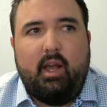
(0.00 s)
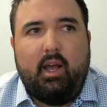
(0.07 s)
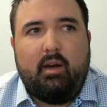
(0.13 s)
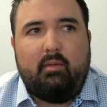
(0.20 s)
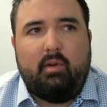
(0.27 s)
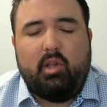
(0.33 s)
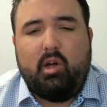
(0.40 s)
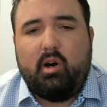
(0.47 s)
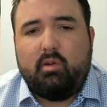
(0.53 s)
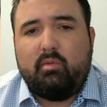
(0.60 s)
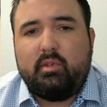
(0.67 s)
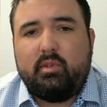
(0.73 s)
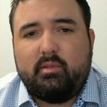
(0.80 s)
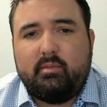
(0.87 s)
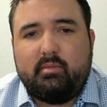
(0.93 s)

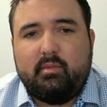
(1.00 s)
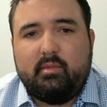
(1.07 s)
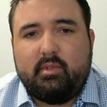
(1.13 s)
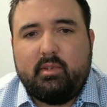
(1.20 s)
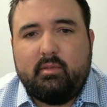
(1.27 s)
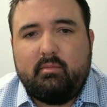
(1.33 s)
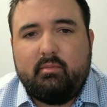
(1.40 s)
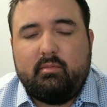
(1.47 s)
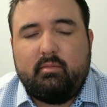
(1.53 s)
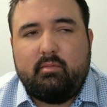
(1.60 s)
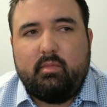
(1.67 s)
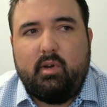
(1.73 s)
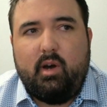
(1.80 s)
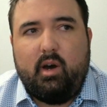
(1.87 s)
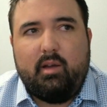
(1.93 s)
along with some
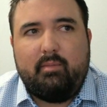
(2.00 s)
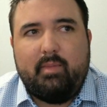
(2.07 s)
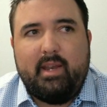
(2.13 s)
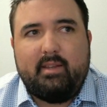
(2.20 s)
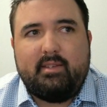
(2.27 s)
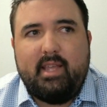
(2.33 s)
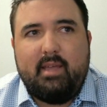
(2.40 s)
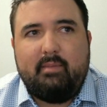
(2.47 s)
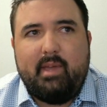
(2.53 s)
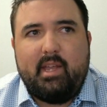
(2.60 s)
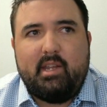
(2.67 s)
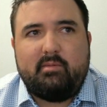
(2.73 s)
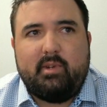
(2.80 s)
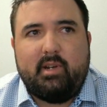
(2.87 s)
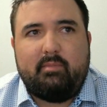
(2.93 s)
automated sand
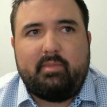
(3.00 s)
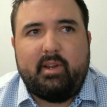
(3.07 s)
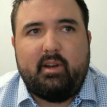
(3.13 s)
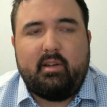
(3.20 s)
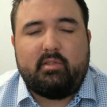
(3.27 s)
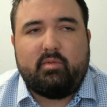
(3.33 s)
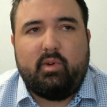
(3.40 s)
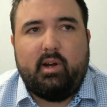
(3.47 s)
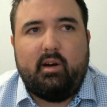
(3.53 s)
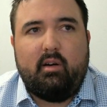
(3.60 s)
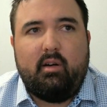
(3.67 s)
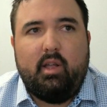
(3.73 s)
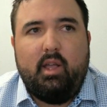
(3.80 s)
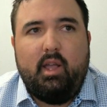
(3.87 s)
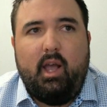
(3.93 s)
management up there as
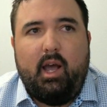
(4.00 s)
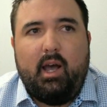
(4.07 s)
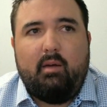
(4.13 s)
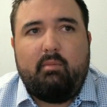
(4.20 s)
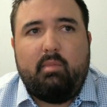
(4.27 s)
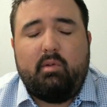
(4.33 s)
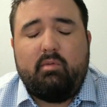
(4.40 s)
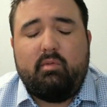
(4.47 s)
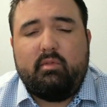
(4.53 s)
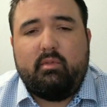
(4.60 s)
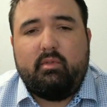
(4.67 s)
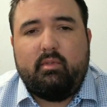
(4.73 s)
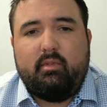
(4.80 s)
well. But